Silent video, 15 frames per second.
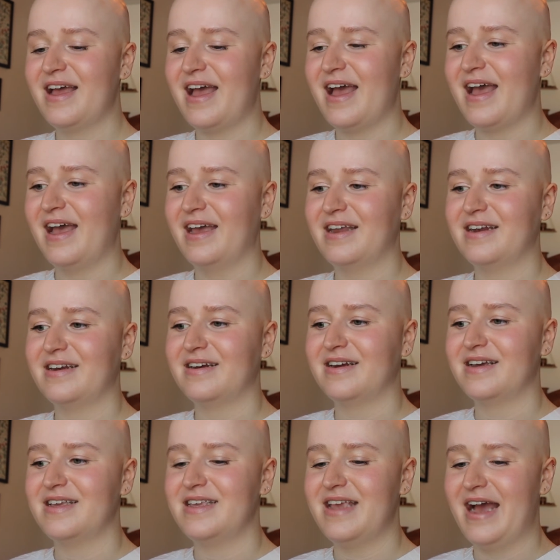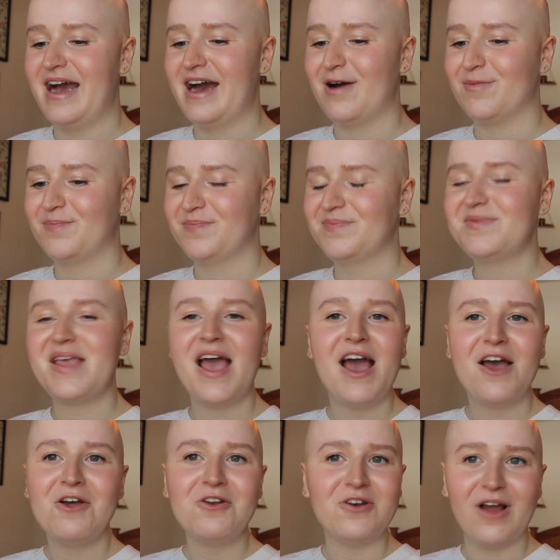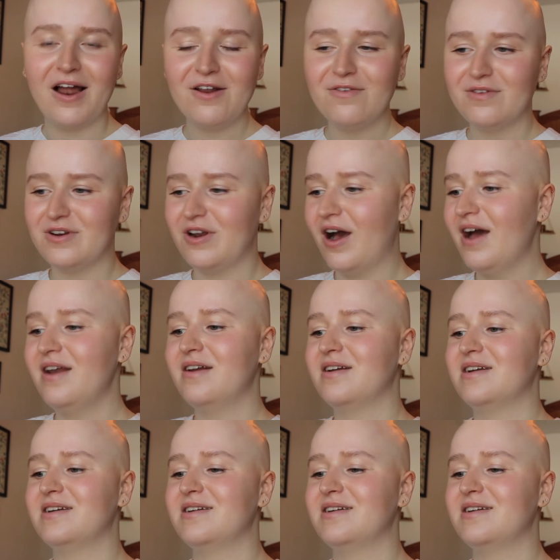And yeah, not a, not